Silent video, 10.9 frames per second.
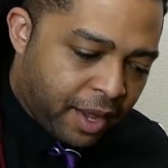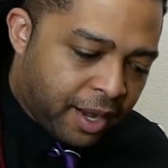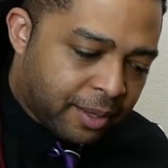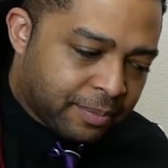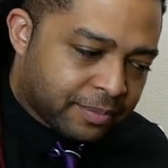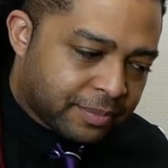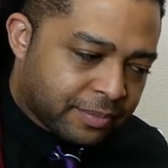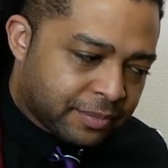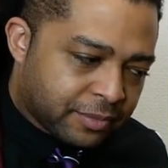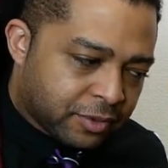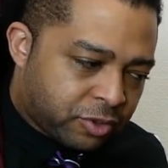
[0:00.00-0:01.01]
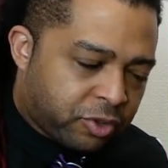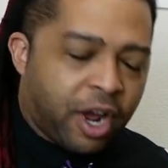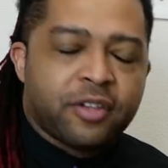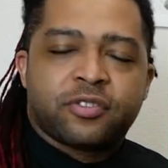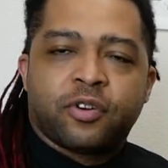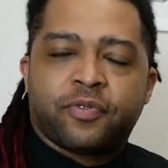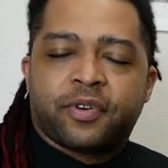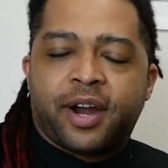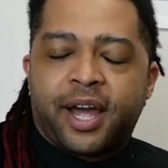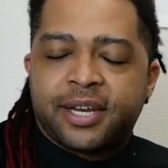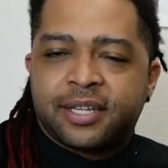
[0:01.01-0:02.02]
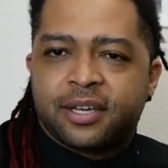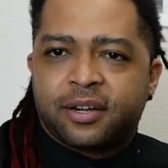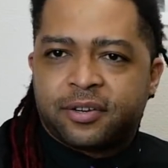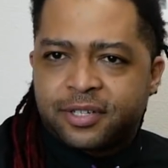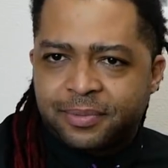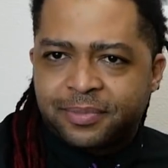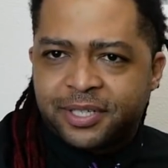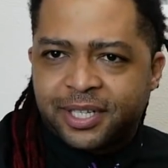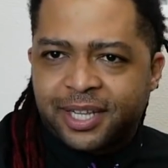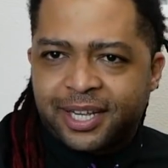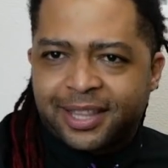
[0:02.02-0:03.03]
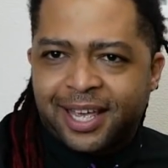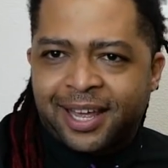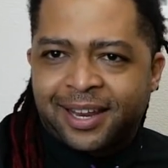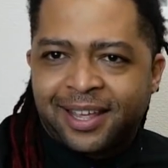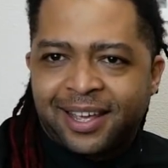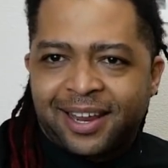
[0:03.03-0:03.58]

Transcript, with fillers: um crossover idea or some shit like that.